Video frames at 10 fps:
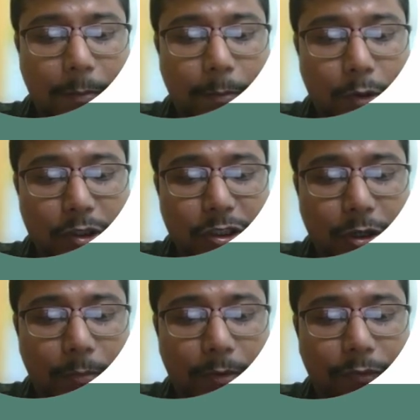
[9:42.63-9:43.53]
most
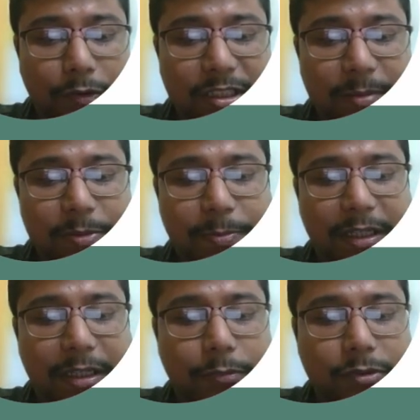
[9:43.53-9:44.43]
common forceps
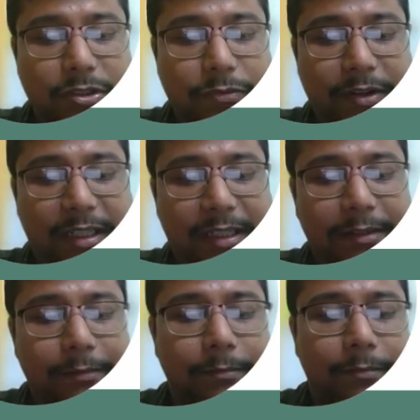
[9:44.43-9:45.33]
being used,
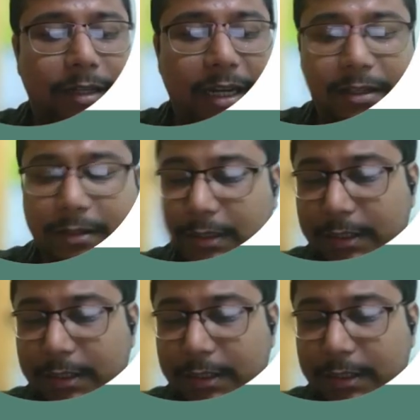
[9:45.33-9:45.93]
Wrigley, right?